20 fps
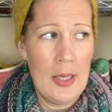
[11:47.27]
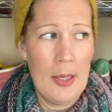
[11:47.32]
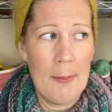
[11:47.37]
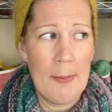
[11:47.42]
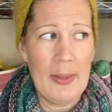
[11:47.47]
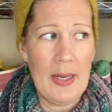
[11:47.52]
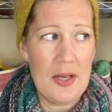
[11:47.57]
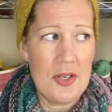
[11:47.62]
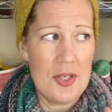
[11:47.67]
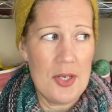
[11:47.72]

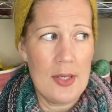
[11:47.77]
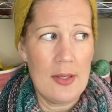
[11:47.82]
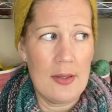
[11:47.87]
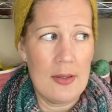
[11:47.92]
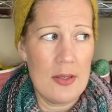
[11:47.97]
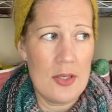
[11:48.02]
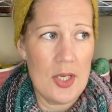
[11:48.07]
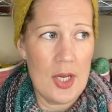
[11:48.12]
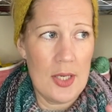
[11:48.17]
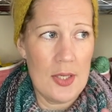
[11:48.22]
but I
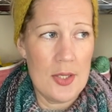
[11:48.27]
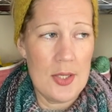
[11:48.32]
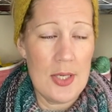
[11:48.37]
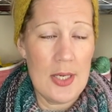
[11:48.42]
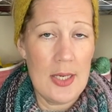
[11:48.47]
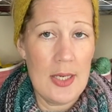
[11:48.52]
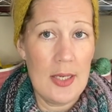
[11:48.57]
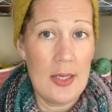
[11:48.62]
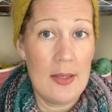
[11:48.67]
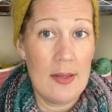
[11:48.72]
didn't. I
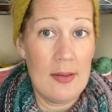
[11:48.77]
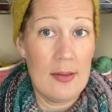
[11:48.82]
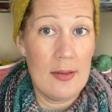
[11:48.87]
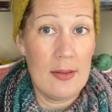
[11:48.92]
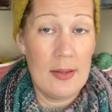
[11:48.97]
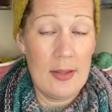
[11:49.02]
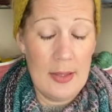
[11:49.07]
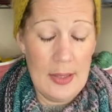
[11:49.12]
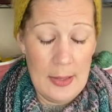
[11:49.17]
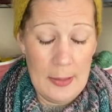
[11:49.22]
did
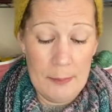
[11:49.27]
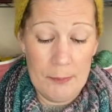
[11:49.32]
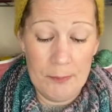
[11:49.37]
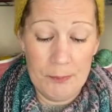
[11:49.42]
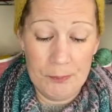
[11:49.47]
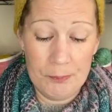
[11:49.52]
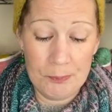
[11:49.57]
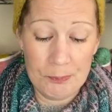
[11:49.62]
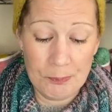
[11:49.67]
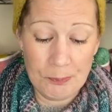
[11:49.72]
um,